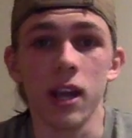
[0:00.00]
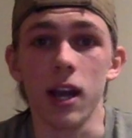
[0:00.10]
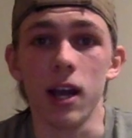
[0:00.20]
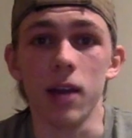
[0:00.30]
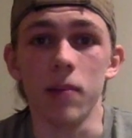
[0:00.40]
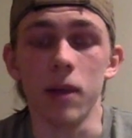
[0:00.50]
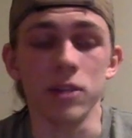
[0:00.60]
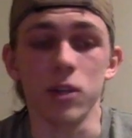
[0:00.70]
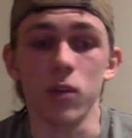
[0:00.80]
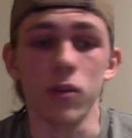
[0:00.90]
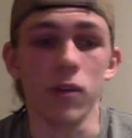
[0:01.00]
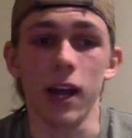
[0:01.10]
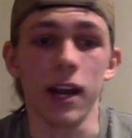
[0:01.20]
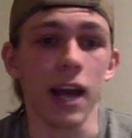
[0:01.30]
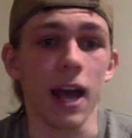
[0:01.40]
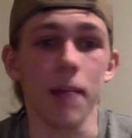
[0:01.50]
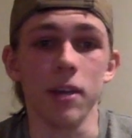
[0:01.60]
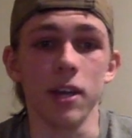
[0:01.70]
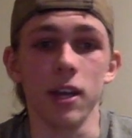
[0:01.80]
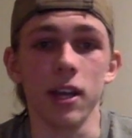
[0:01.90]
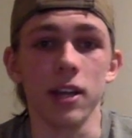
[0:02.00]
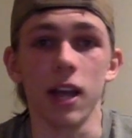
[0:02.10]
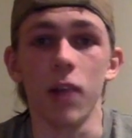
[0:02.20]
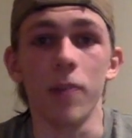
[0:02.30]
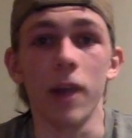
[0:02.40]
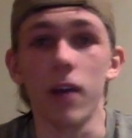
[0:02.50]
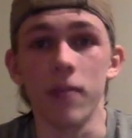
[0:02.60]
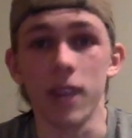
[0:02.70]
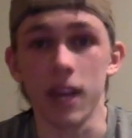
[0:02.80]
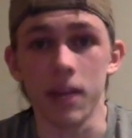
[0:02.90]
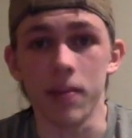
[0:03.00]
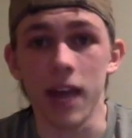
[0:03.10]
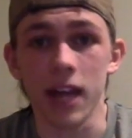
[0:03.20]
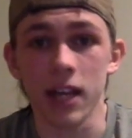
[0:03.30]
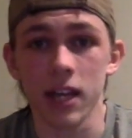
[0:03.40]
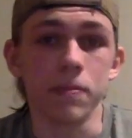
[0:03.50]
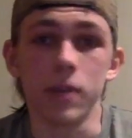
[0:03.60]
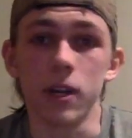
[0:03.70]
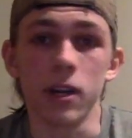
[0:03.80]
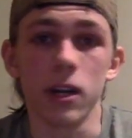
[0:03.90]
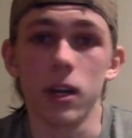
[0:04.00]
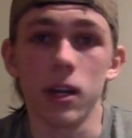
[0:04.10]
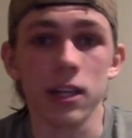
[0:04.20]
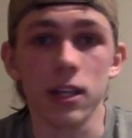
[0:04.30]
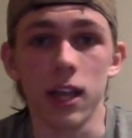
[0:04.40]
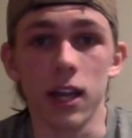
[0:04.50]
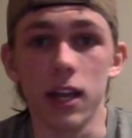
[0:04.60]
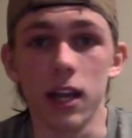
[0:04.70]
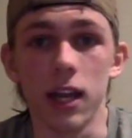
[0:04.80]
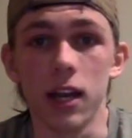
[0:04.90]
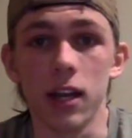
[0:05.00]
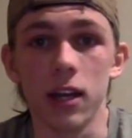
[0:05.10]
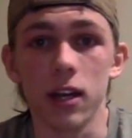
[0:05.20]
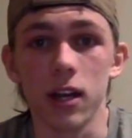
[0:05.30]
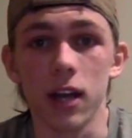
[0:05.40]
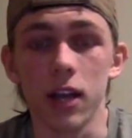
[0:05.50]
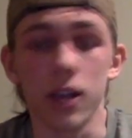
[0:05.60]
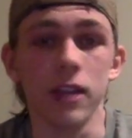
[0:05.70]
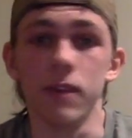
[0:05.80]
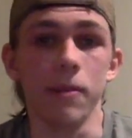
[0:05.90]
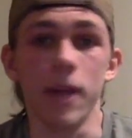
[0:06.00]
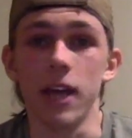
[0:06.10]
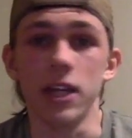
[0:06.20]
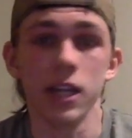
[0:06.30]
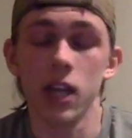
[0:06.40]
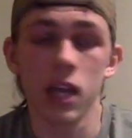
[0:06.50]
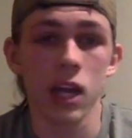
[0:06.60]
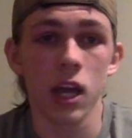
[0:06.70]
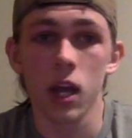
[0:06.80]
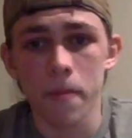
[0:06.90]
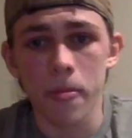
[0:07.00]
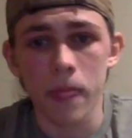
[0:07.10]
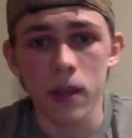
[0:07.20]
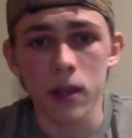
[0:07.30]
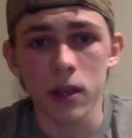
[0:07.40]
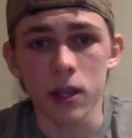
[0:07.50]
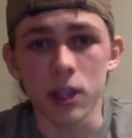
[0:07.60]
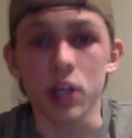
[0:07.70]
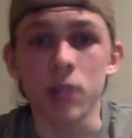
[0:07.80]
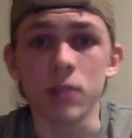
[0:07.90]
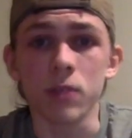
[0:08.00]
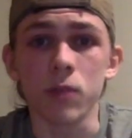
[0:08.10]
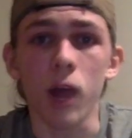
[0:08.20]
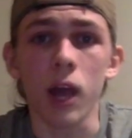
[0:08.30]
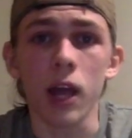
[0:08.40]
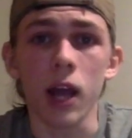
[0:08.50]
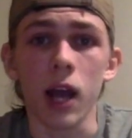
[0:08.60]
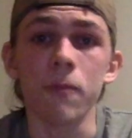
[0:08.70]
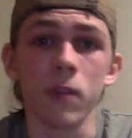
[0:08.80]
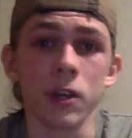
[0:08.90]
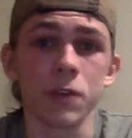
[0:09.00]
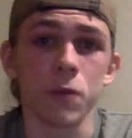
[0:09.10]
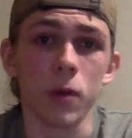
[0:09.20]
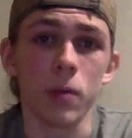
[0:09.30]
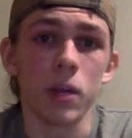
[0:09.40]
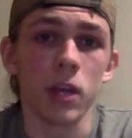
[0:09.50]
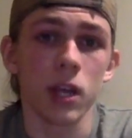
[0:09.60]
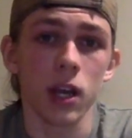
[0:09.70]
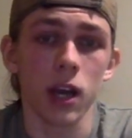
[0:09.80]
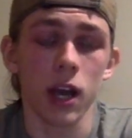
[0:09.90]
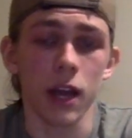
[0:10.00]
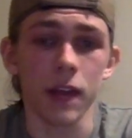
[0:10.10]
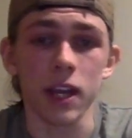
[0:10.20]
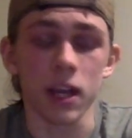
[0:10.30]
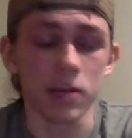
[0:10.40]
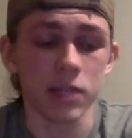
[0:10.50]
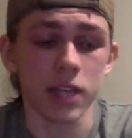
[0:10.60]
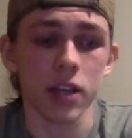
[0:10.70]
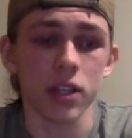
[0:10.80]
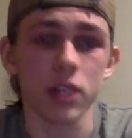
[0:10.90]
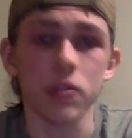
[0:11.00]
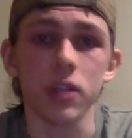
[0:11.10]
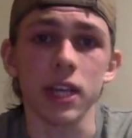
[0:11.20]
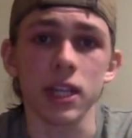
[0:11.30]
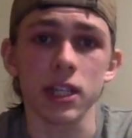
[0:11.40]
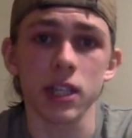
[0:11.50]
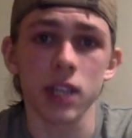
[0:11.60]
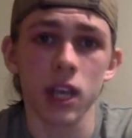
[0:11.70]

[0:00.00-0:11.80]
and I'm so glad and happy to help out and make an impact bigger than I could even imagine. In terms of why I'm First Phorm, I think it comes down to 2 things,